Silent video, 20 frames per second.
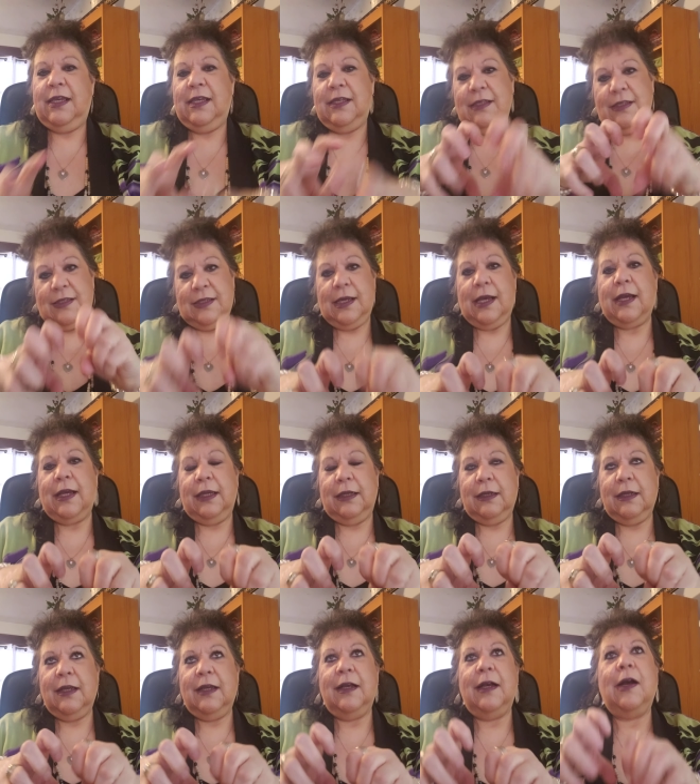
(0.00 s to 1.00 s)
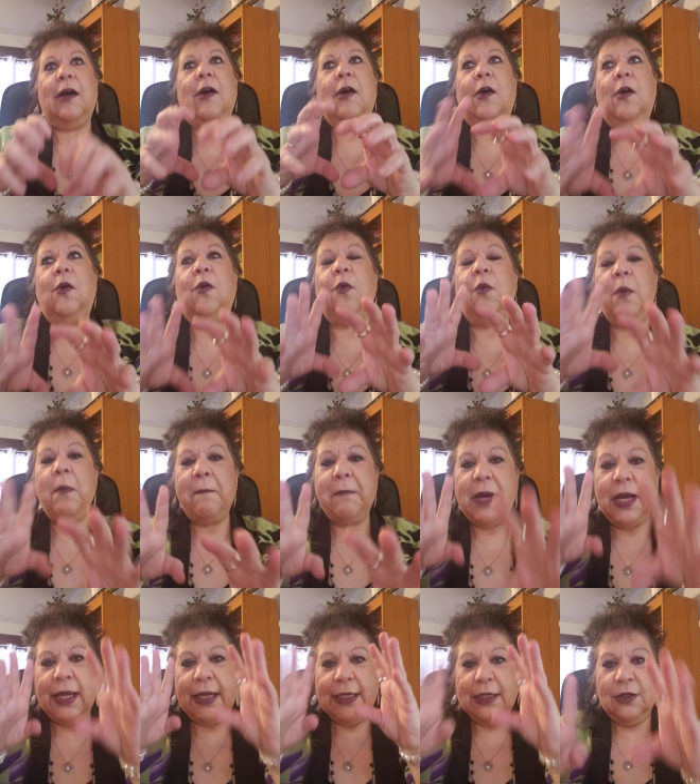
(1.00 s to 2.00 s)
inside. Oh
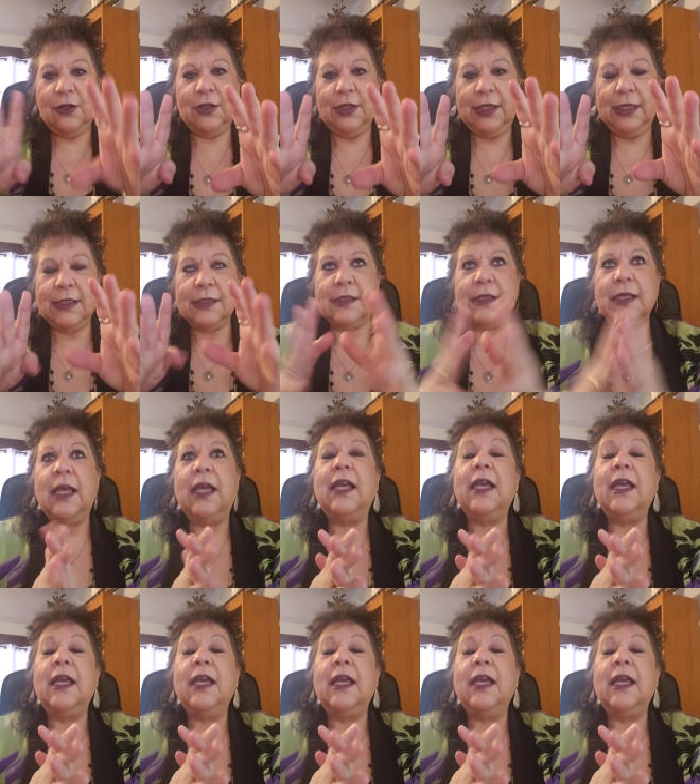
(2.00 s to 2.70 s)
my goodness.